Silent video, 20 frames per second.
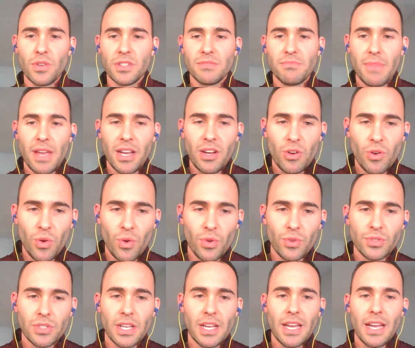has made
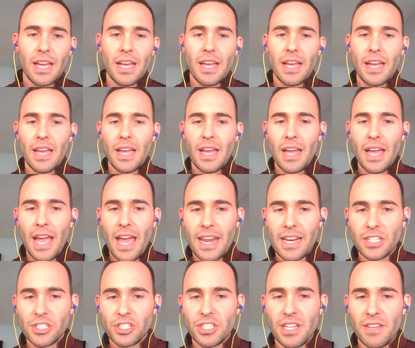goals and
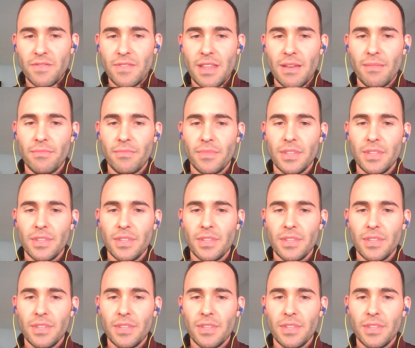achieved them.